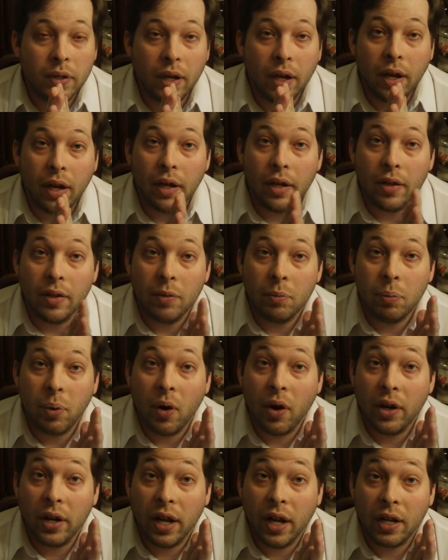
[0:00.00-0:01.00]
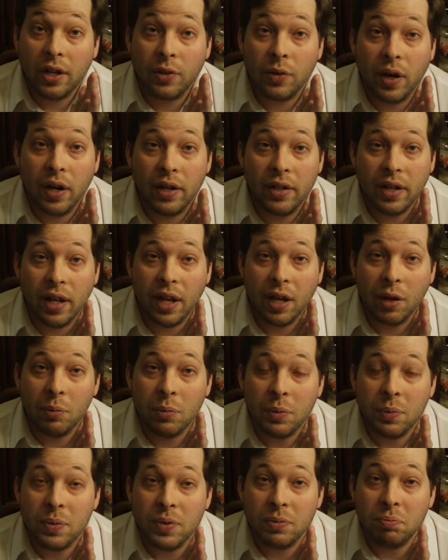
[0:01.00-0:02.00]
uh, Pontiac Grand
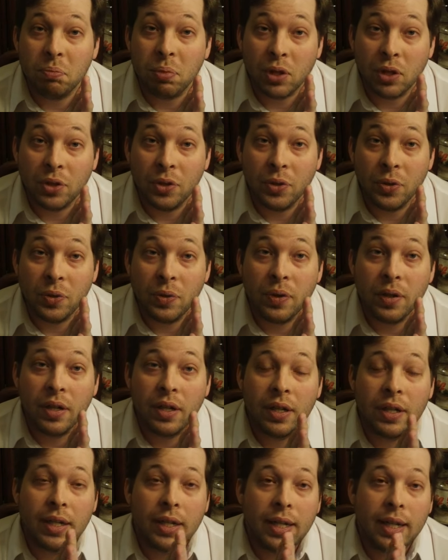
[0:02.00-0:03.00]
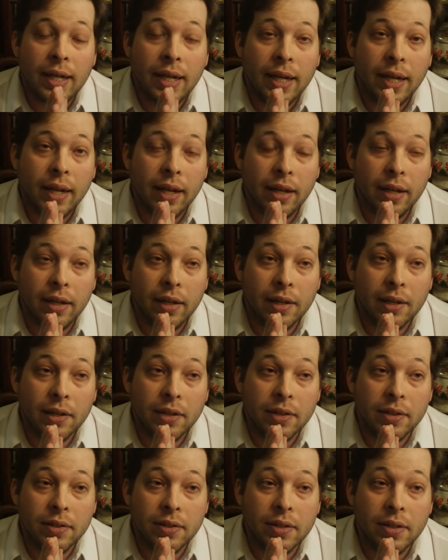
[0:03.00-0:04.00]
Am was blue,
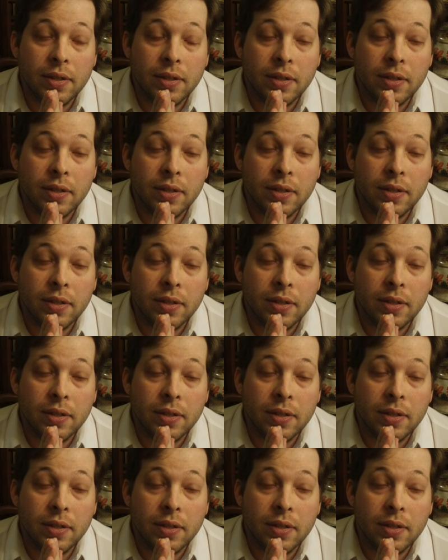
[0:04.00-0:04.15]
and